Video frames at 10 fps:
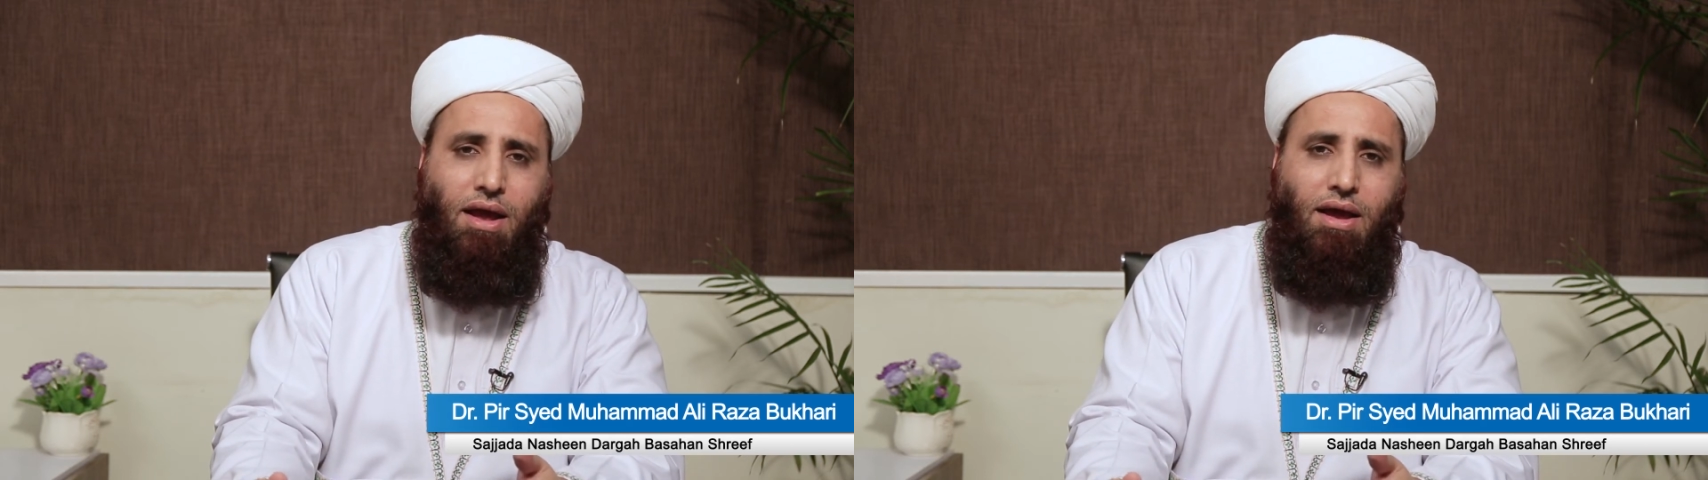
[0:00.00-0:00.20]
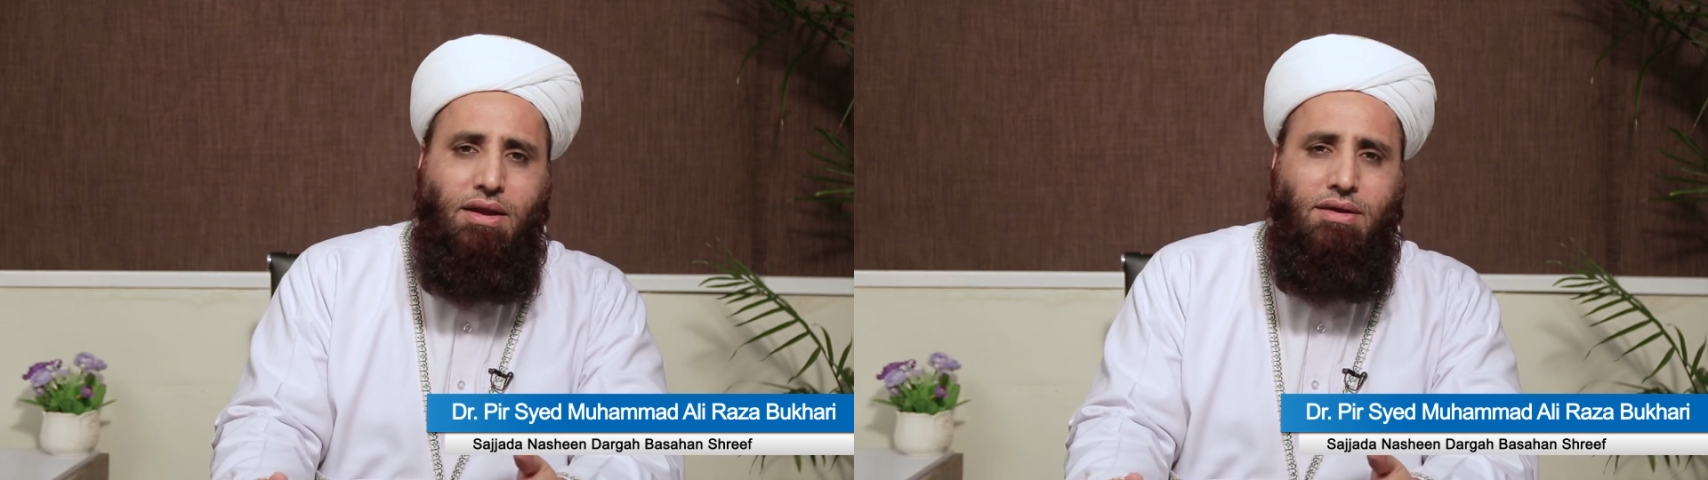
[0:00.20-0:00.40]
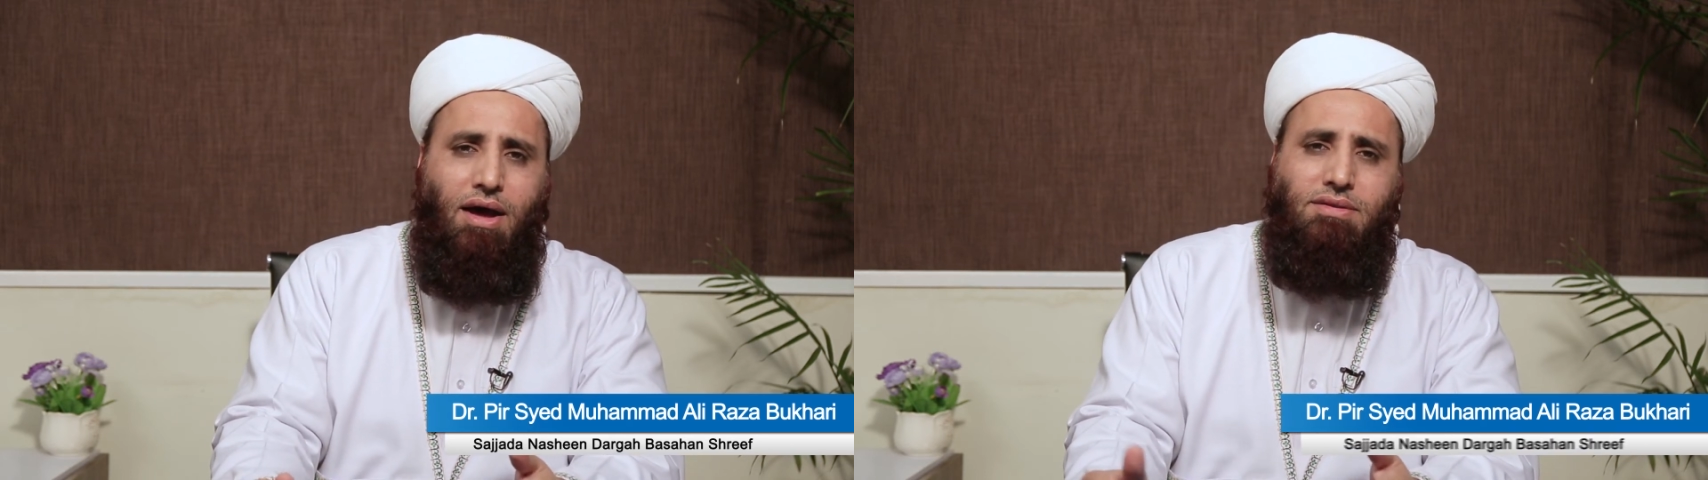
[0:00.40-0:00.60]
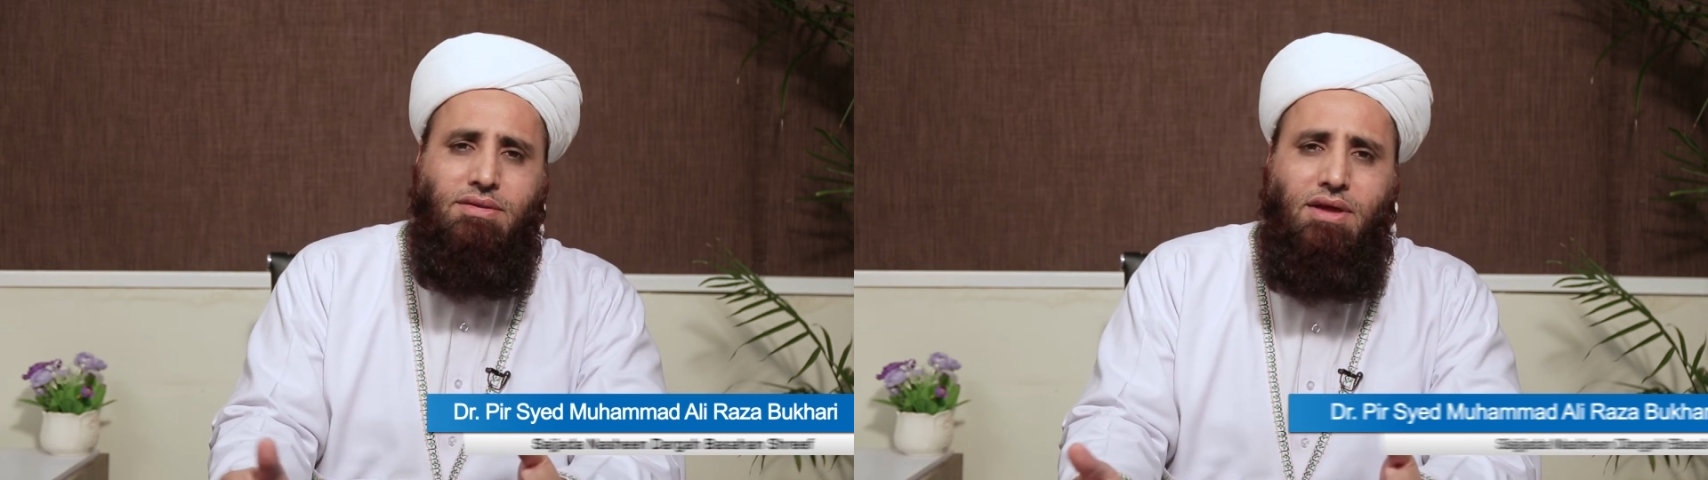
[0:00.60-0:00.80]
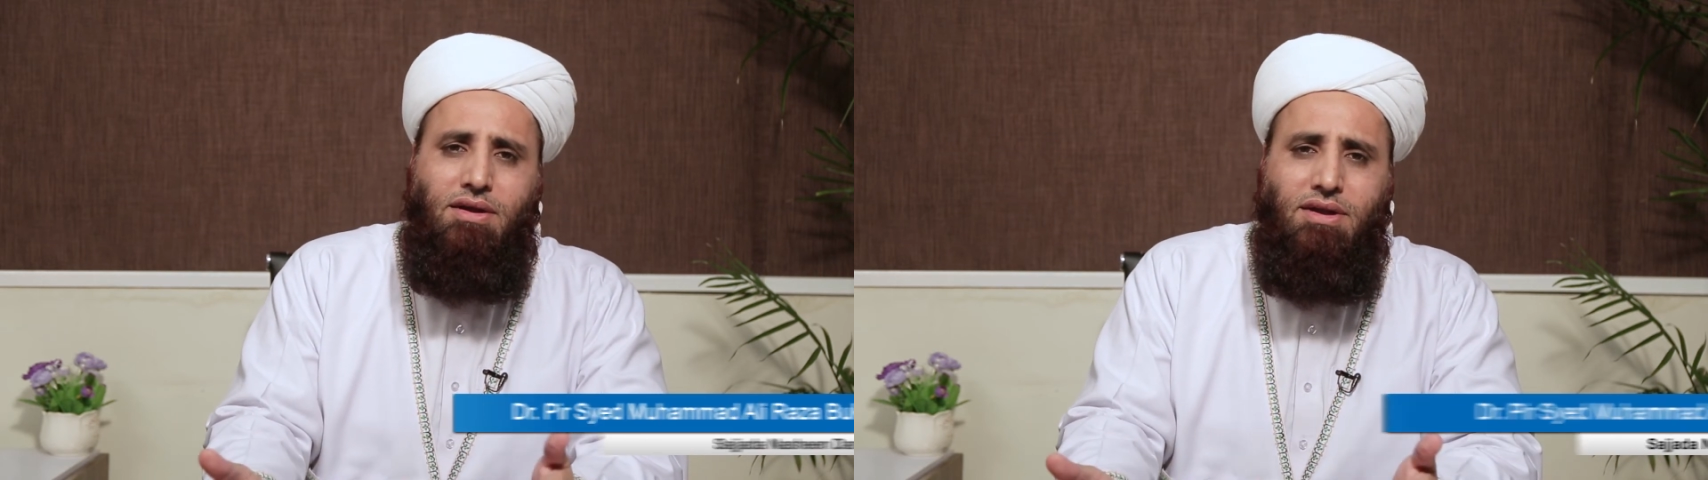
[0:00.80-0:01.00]
and
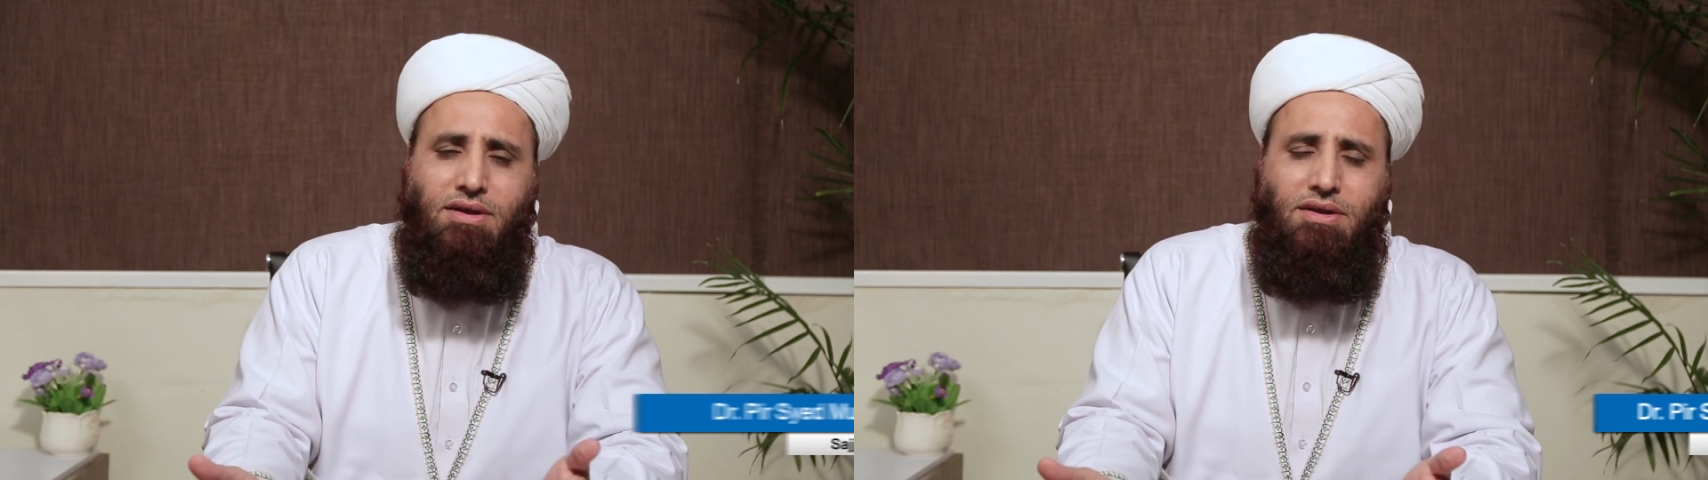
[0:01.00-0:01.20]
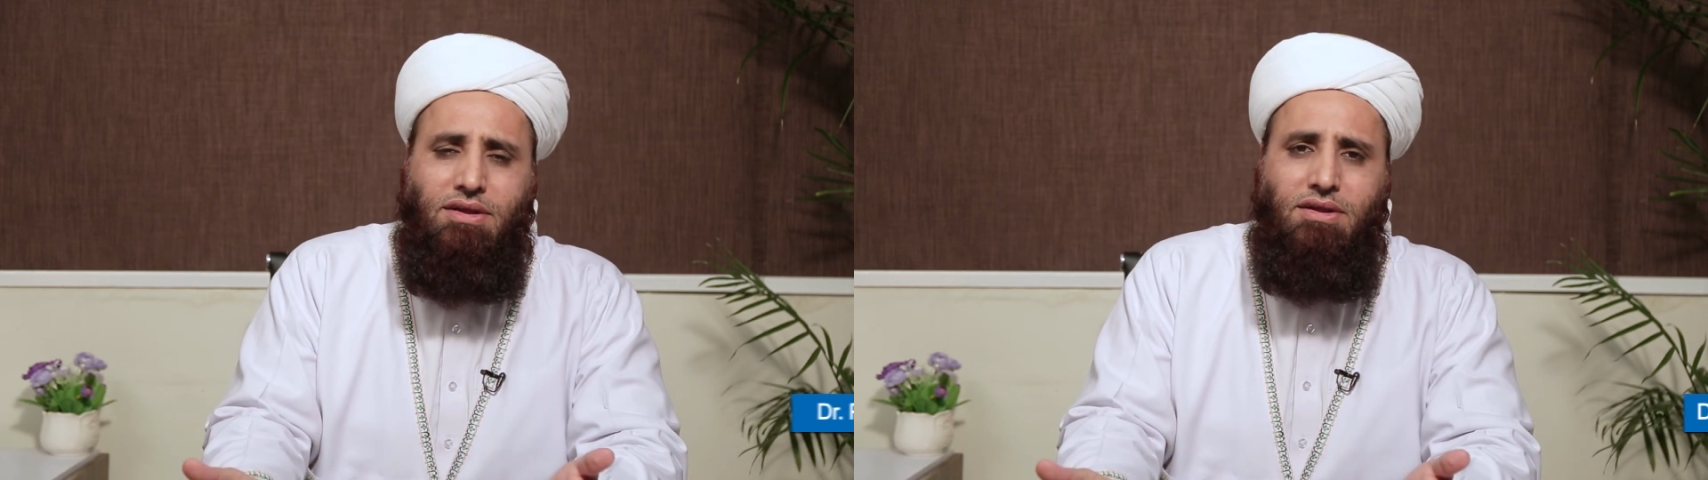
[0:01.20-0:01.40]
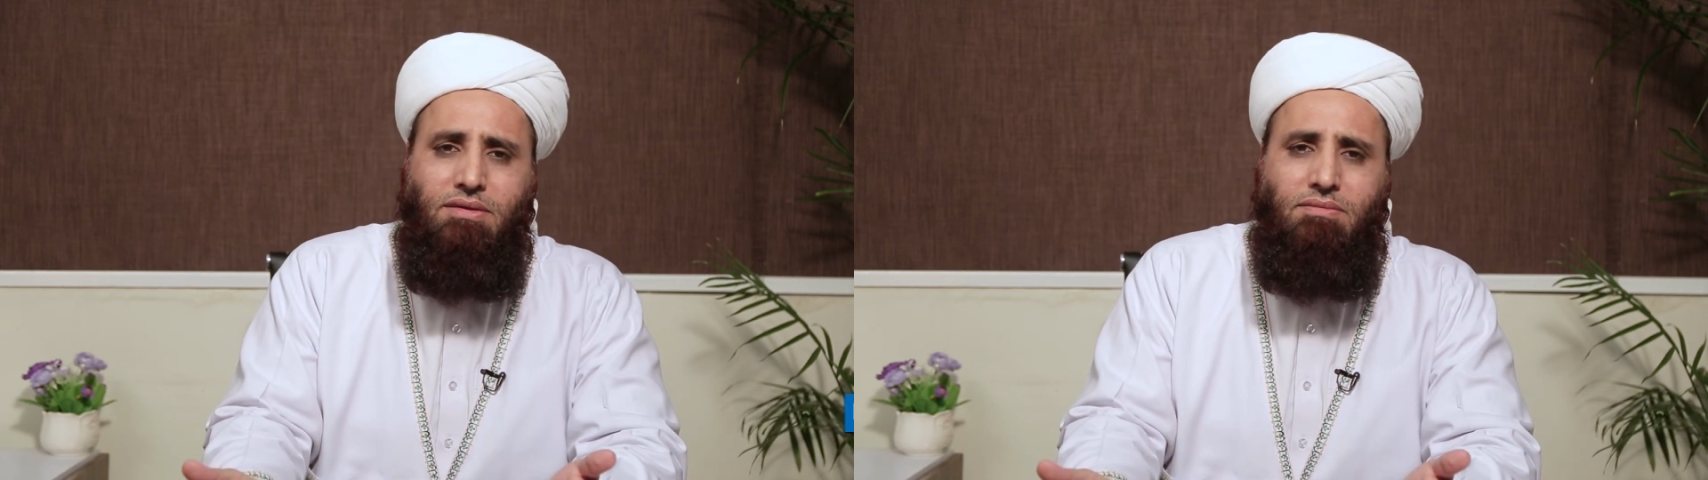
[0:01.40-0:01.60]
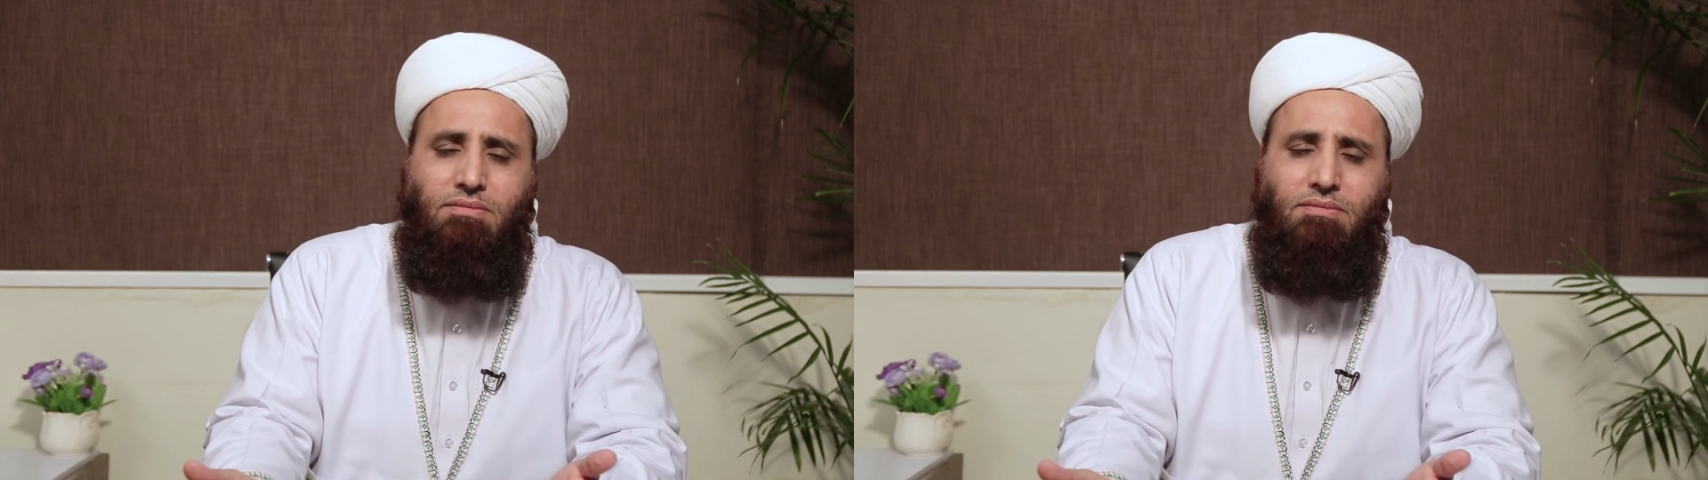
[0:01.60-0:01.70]
uncertainty